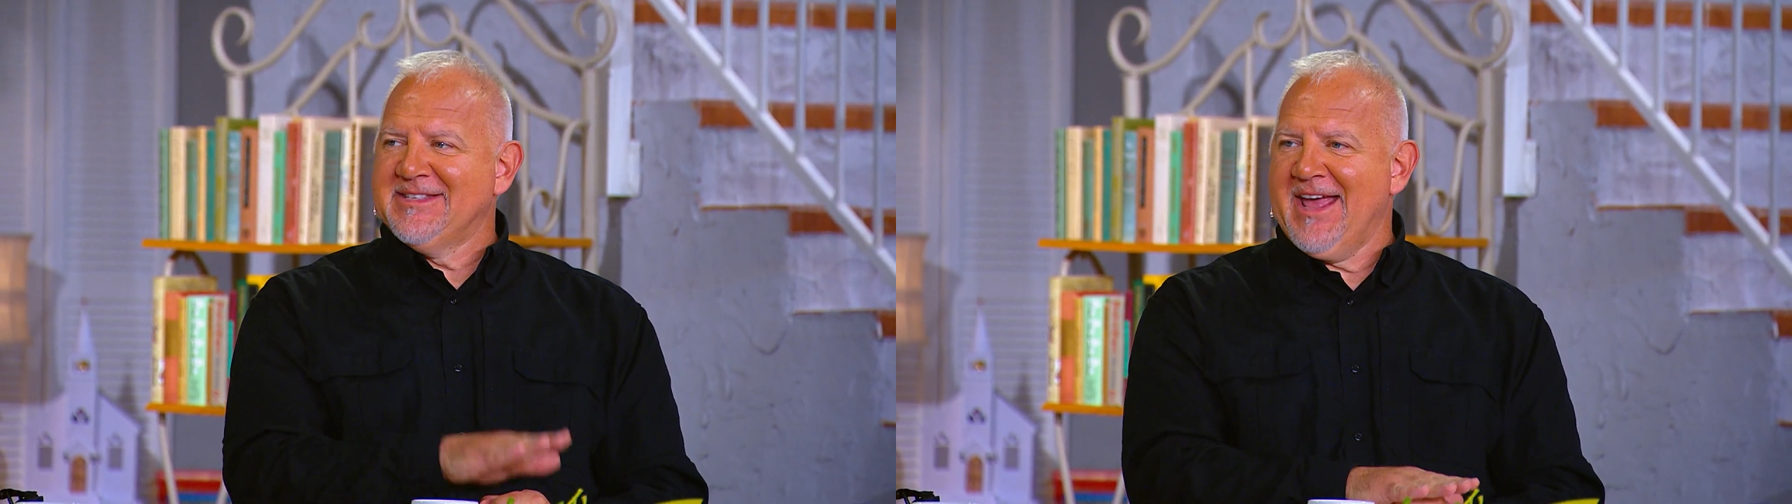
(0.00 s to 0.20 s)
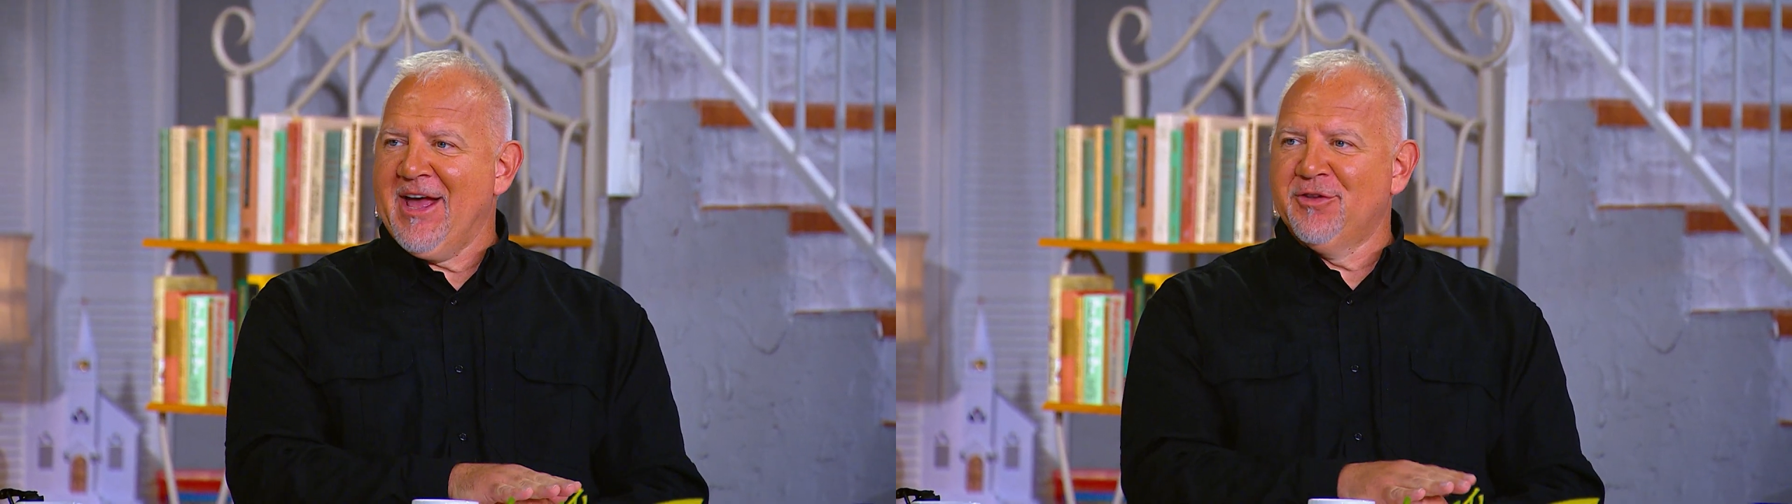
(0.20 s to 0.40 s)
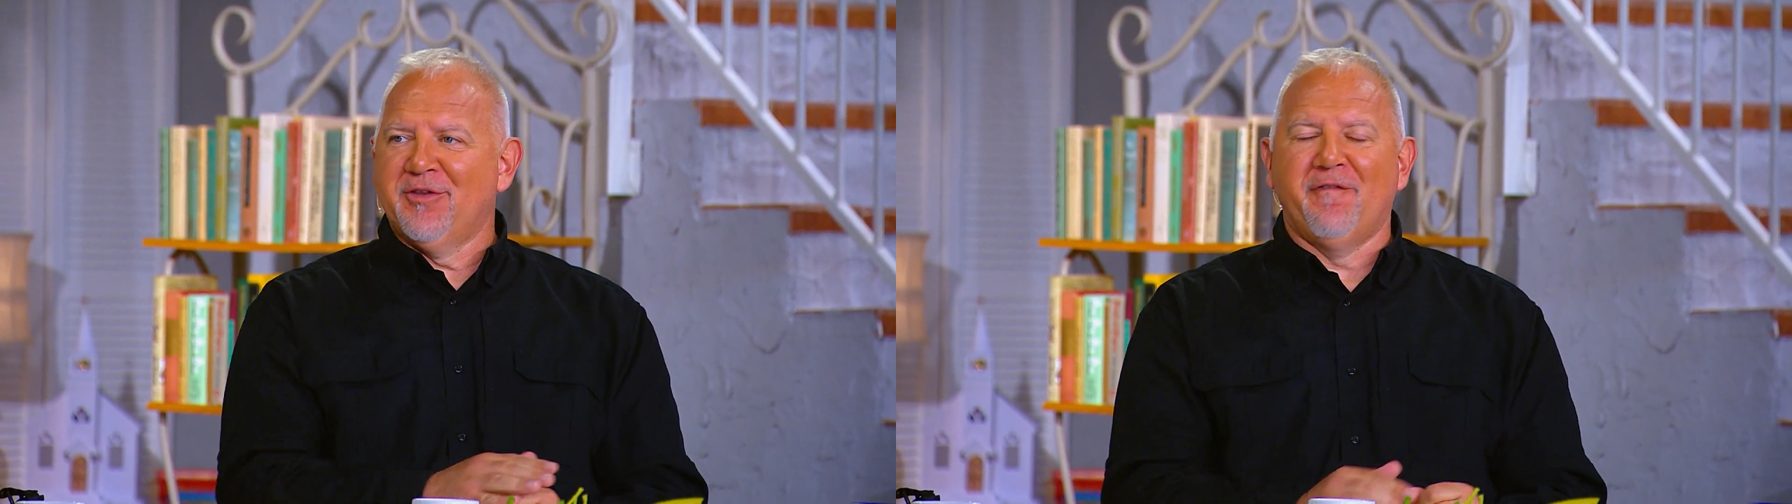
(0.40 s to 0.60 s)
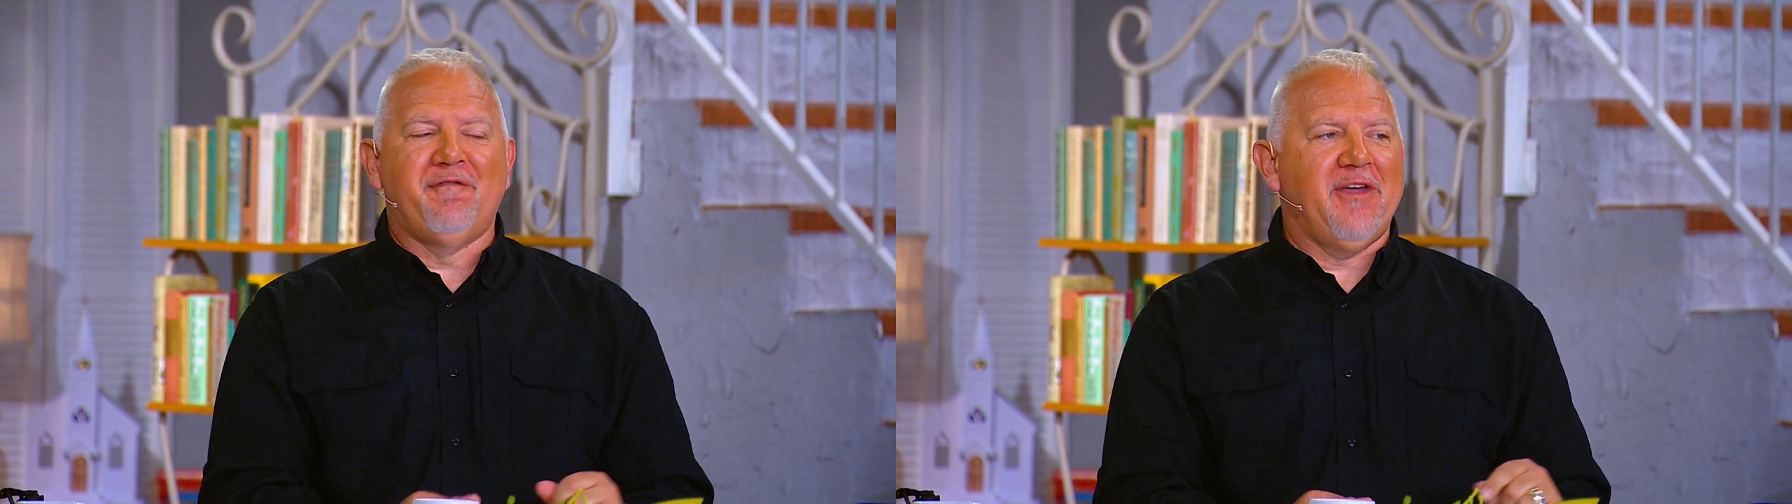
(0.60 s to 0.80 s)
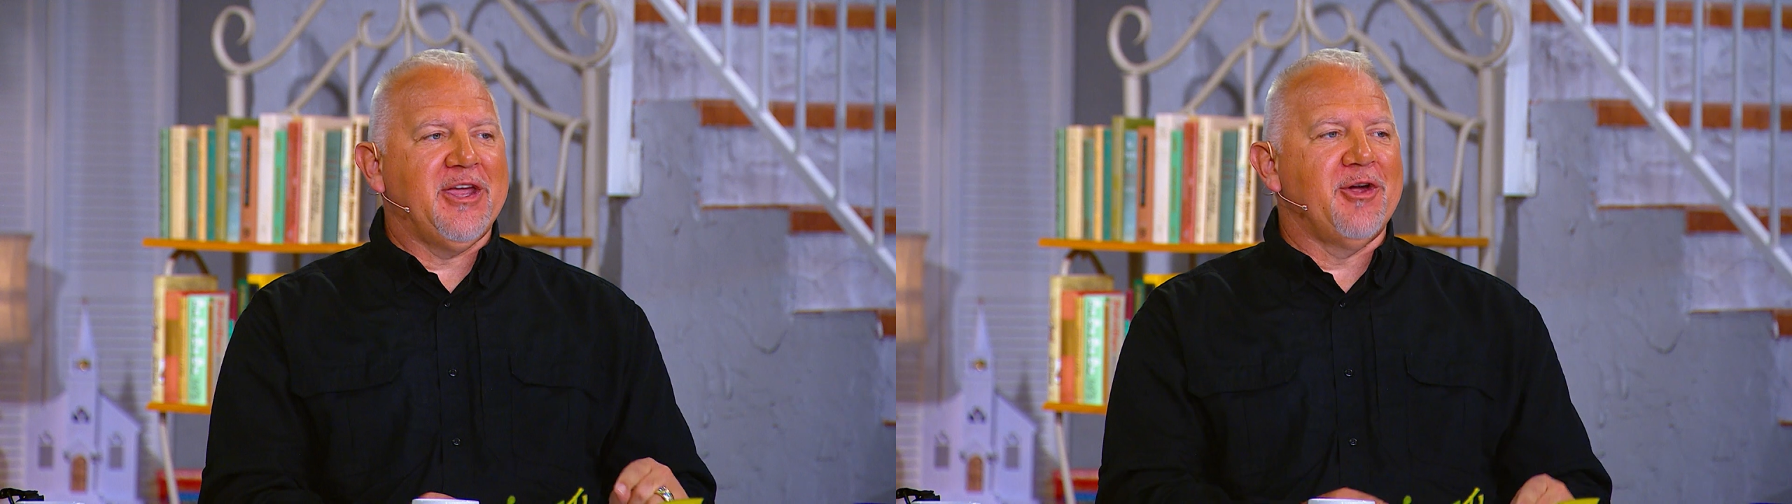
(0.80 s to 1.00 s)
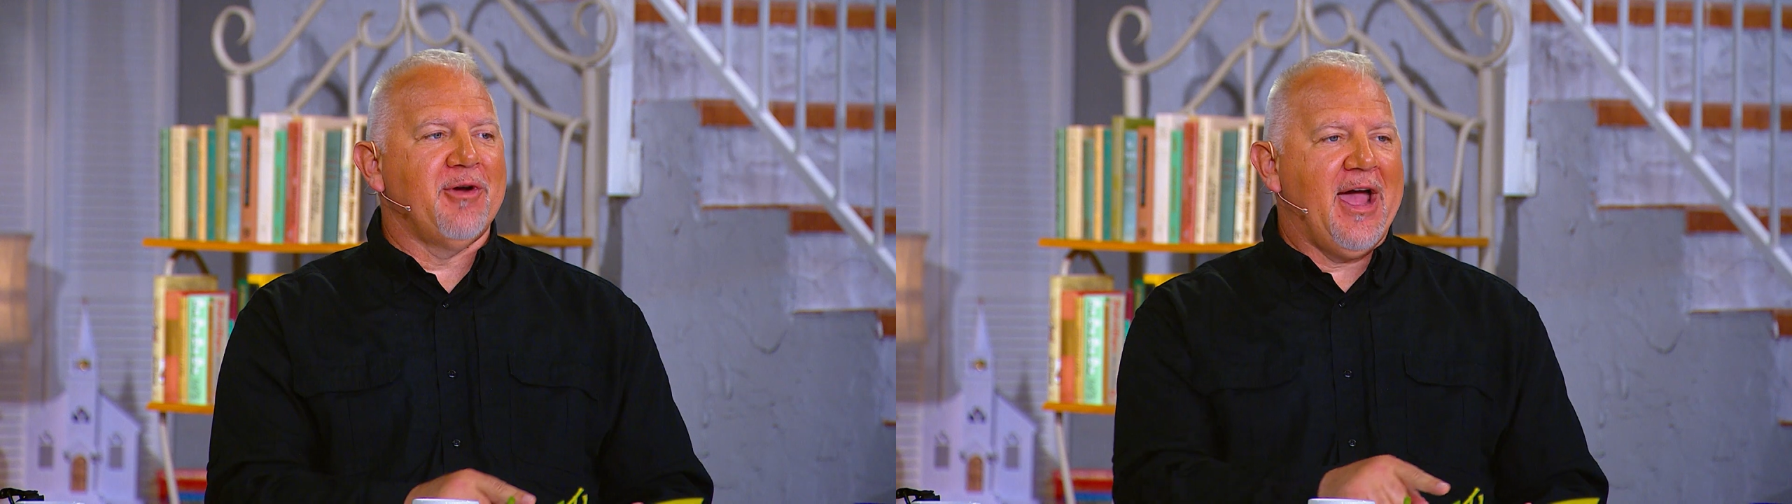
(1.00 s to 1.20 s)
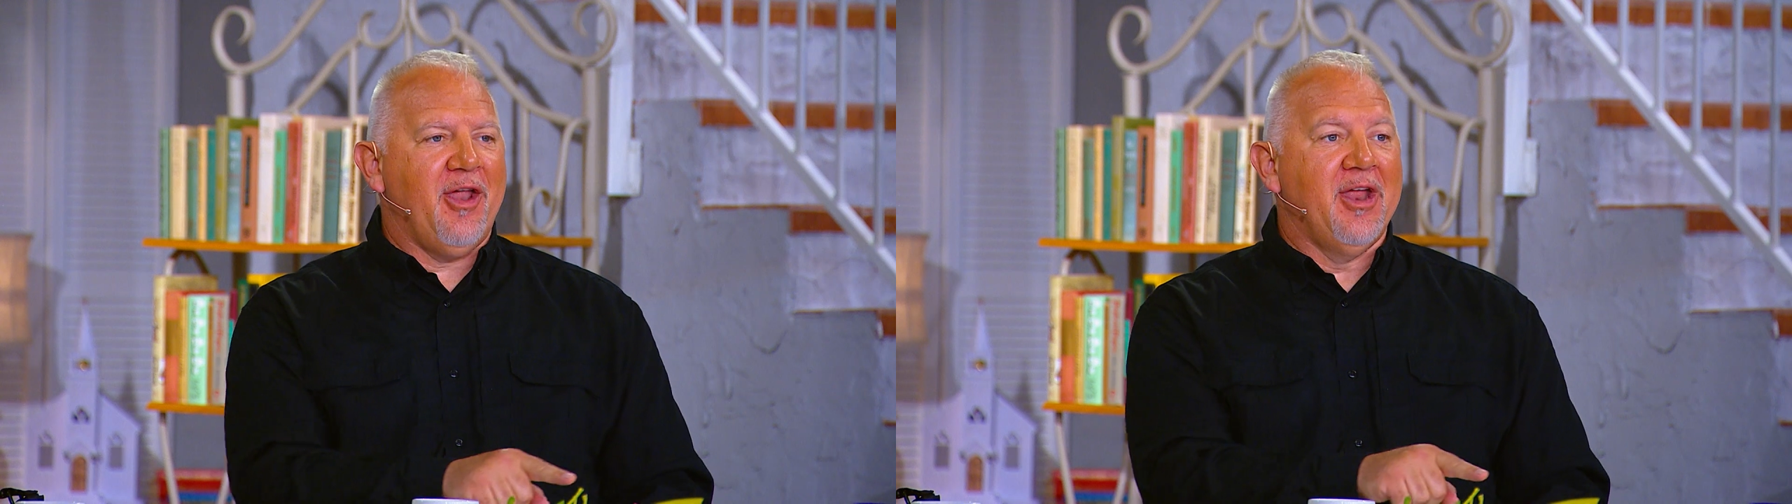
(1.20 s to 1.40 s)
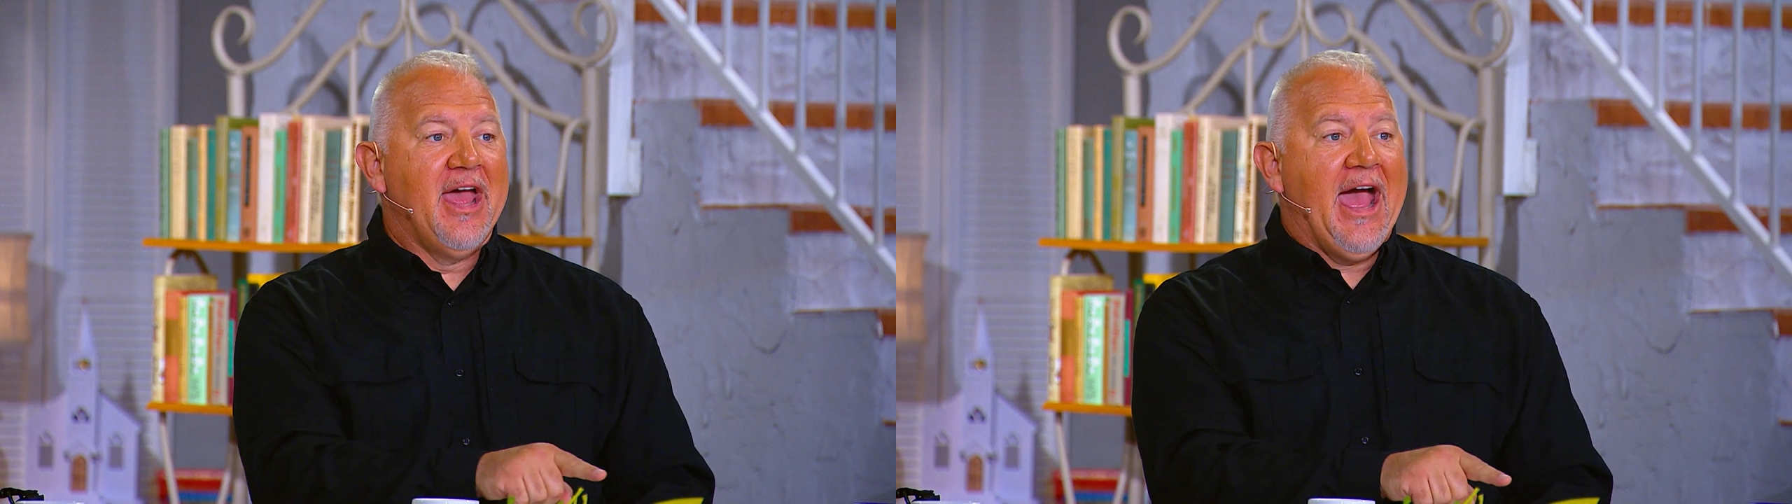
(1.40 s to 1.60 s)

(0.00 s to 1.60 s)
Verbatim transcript: now to figure out